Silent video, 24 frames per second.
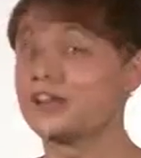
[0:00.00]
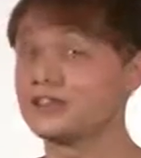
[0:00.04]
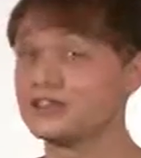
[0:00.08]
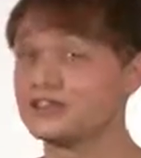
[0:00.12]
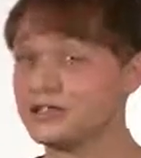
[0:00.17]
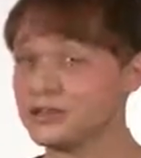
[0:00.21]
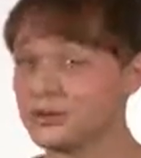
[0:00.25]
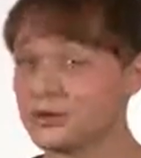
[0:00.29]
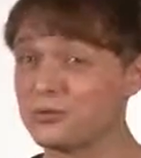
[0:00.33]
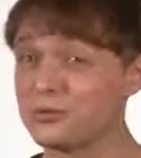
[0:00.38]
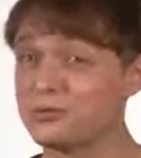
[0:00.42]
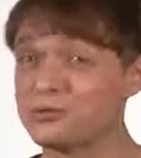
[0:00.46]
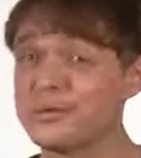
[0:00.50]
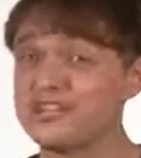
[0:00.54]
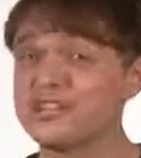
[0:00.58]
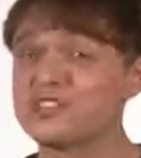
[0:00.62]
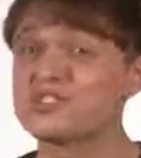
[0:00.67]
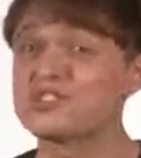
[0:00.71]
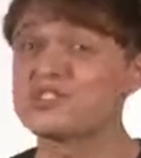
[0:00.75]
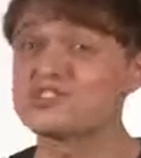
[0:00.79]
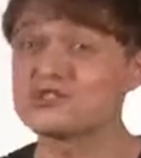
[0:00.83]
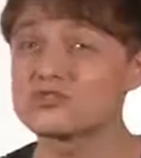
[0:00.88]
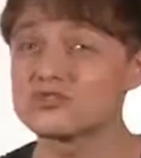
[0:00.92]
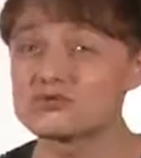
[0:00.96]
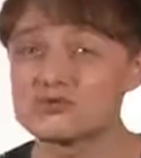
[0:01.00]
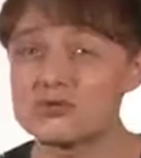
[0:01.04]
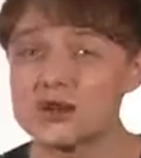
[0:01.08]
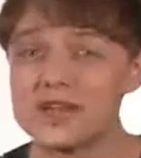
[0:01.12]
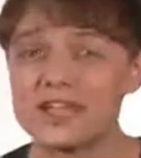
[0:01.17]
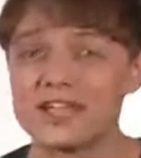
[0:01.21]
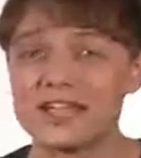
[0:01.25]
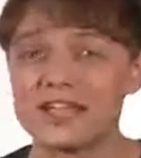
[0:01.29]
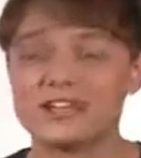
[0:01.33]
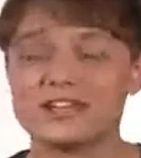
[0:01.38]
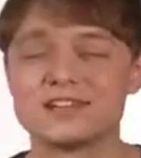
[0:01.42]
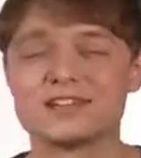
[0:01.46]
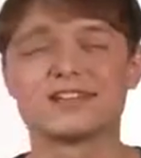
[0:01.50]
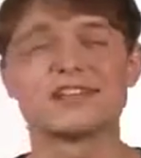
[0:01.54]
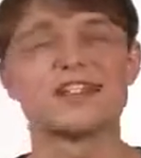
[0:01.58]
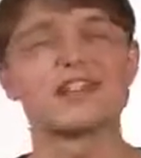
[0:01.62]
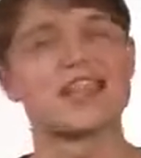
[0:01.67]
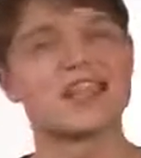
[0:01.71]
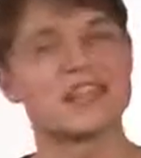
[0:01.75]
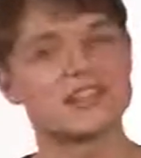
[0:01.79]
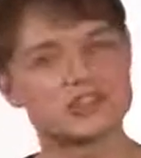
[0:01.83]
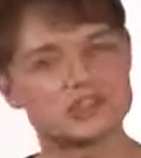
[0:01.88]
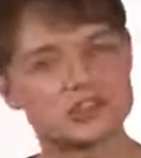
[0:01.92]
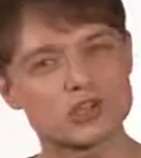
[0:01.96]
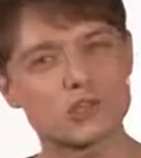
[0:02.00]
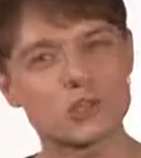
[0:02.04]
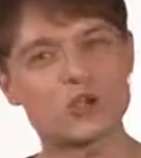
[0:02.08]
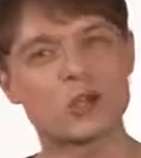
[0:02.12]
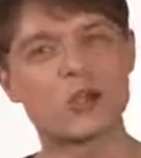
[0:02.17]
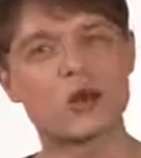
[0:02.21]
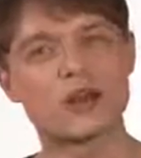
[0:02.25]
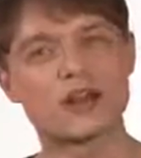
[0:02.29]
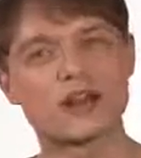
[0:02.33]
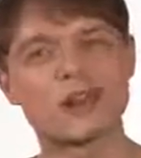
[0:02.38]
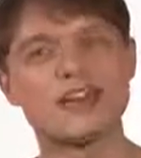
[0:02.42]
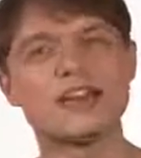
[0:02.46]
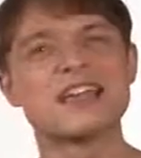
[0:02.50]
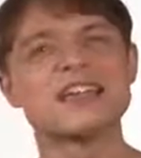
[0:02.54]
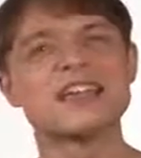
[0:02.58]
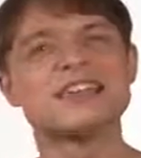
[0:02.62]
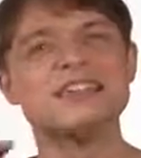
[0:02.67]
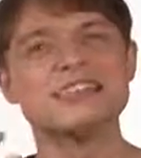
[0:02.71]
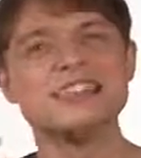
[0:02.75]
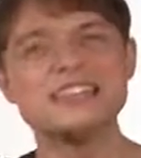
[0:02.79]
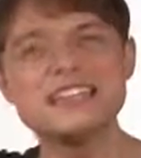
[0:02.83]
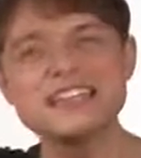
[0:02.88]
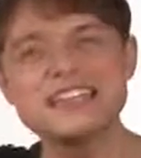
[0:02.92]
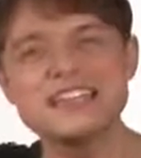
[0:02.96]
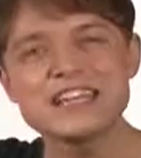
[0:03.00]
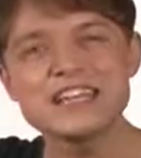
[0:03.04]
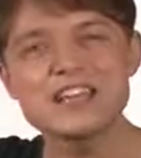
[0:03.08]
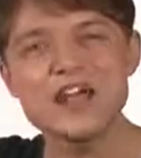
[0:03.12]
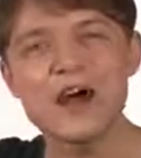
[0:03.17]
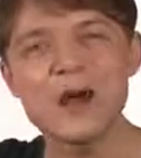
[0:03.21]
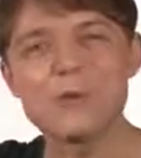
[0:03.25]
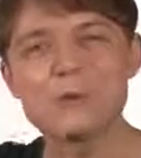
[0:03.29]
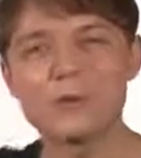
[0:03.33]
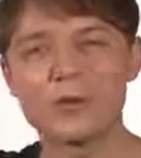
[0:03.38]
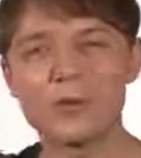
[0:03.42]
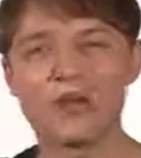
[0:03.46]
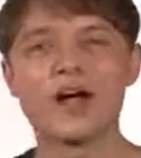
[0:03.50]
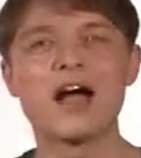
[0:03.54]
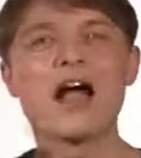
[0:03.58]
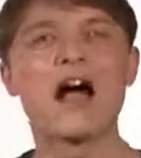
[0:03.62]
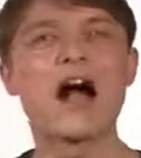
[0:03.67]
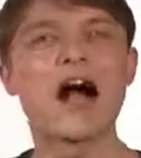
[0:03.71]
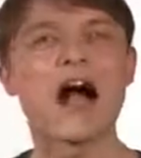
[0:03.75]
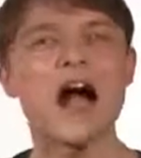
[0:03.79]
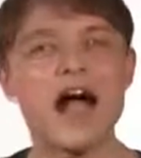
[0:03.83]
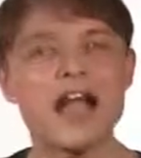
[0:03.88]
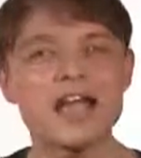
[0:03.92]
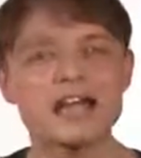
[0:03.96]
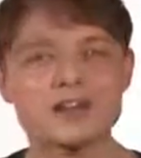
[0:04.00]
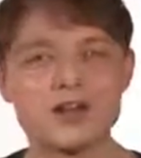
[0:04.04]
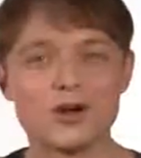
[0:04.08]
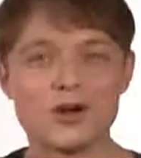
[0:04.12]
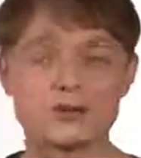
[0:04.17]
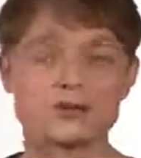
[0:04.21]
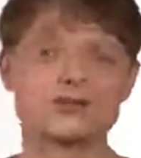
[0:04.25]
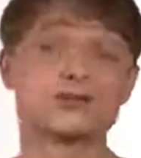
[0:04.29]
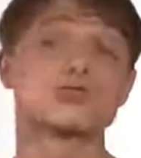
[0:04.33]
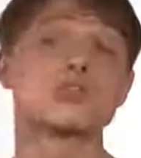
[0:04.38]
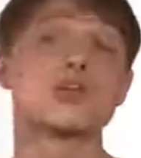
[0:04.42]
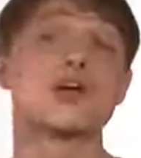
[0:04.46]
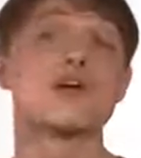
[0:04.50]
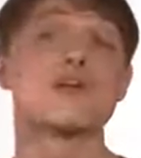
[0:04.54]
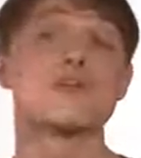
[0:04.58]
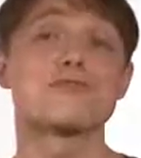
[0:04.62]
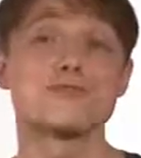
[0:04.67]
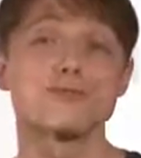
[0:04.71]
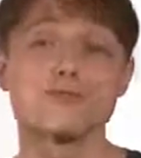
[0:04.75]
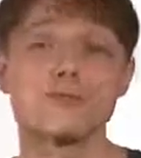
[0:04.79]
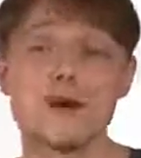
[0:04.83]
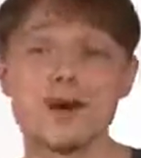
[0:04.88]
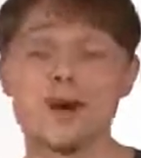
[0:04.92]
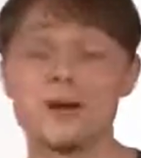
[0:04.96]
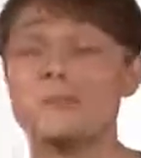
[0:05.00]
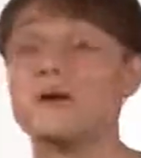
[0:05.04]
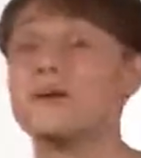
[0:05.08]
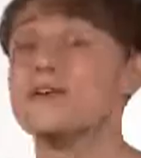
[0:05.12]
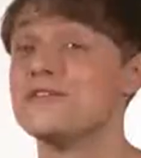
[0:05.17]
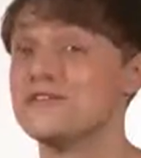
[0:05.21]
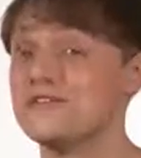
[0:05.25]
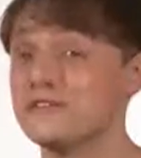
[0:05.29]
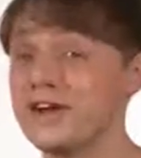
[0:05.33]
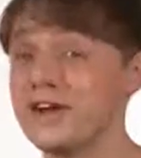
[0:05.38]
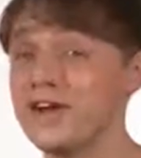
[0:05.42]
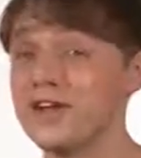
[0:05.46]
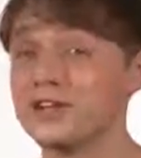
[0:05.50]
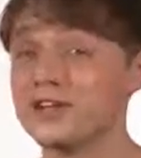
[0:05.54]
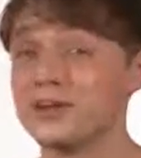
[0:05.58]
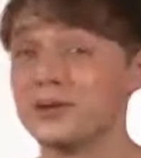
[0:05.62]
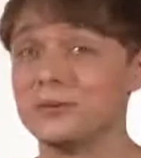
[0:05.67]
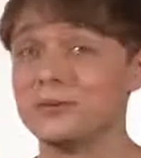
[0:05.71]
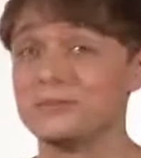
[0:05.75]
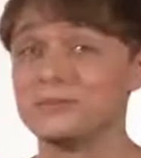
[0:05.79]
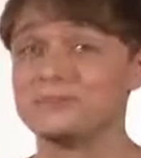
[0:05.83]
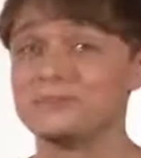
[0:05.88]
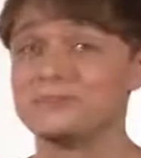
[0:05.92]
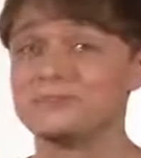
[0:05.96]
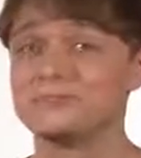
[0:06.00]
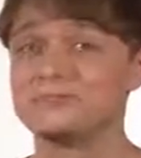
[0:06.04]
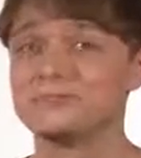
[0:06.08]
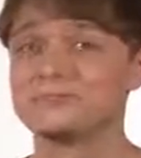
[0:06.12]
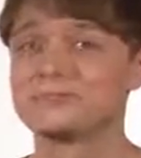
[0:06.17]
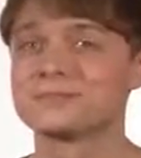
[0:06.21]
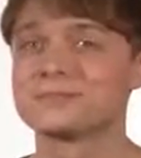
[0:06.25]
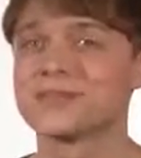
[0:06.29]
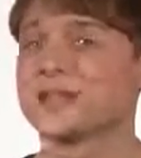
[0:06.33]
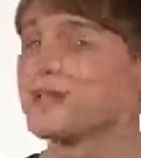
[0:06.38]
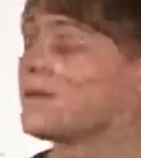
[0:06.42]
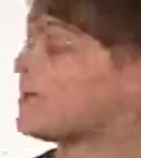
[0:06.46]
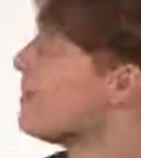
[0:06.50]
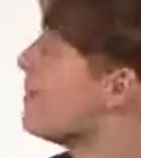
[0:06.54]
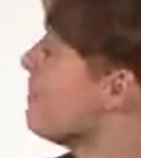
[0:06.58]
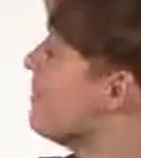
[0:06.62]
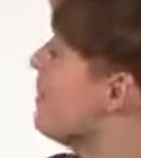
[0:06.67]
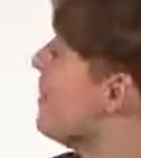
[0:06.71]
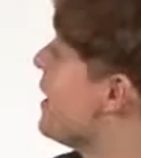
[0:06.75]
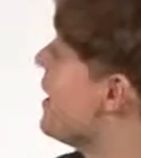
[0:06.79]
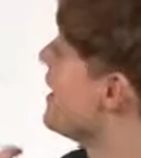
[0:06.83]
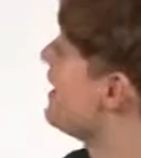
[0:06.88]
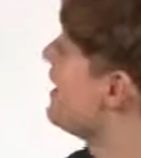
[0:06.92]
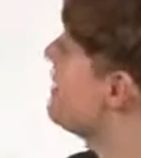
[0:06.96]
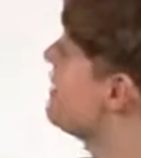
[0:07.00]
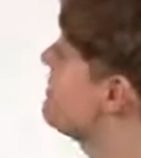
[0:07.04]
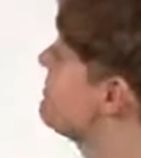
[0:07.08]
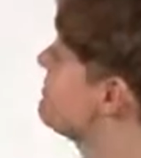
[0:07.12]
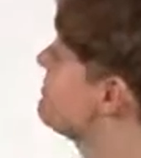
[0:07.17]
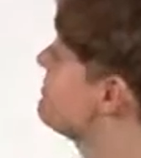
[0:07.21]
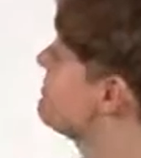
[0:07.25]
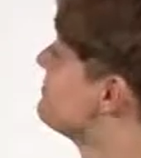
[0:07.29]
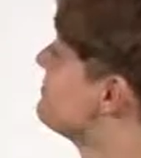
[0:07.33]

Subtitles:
a little bit strained. And so we want to decouple high notes from volume. Manny,